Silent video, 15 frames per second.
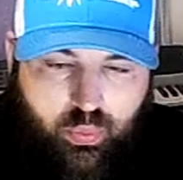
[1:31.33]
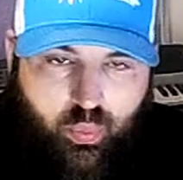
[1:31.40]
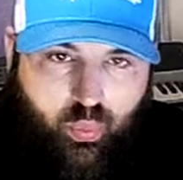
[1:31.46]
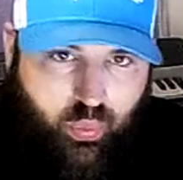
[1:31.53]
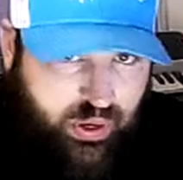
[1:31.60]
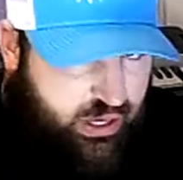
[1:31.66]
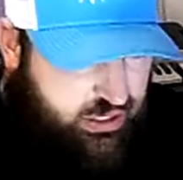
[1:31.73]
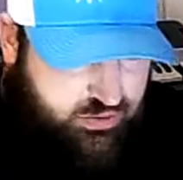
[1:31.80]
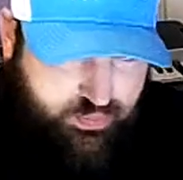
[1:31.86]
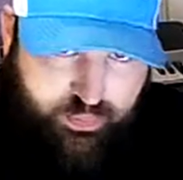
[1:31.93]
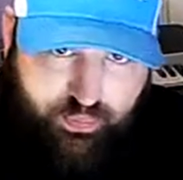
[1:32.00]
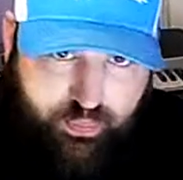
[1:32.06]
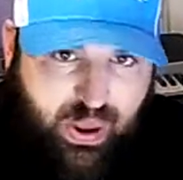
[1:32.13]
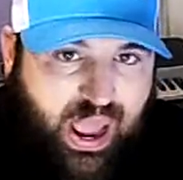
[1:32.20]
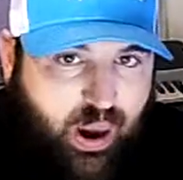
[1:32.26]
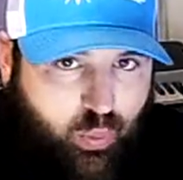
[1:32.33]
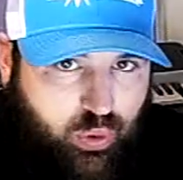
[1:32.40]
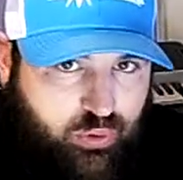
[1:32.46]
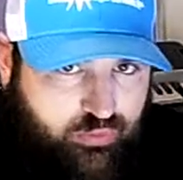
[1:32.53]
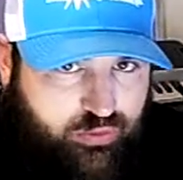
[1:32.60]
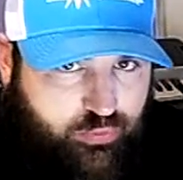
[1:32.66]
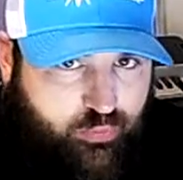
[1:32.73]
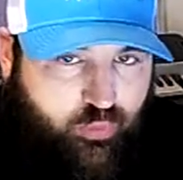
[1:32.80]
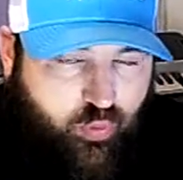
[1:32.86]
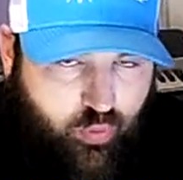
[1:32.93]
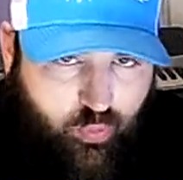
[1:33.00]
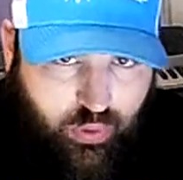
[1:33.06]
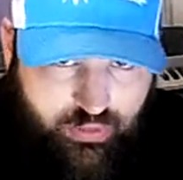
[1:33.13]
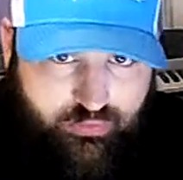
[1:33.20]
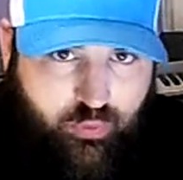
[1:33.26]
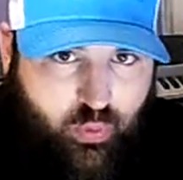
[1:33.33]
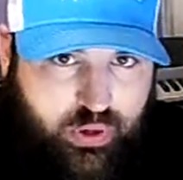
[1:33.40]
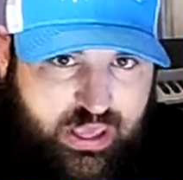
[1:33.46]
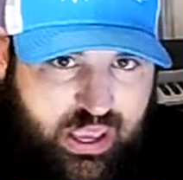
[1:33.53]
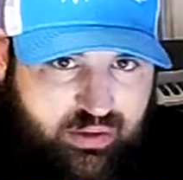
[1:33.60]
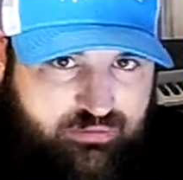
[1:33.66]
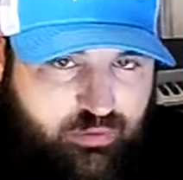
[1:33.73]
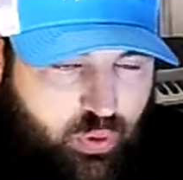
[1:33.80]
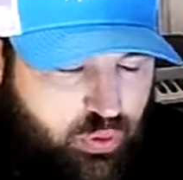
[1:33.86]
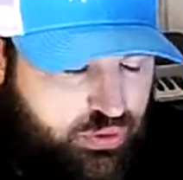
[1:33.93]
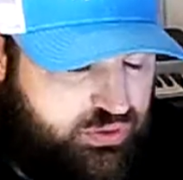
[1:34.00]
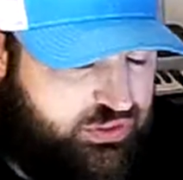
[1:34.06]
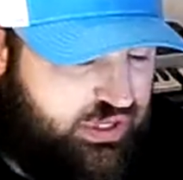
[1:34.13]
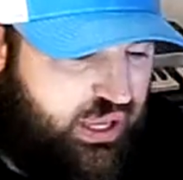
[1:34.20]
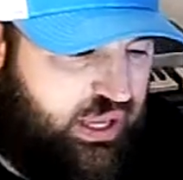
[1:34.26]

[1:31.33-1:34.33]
when it's powered with 48 volts,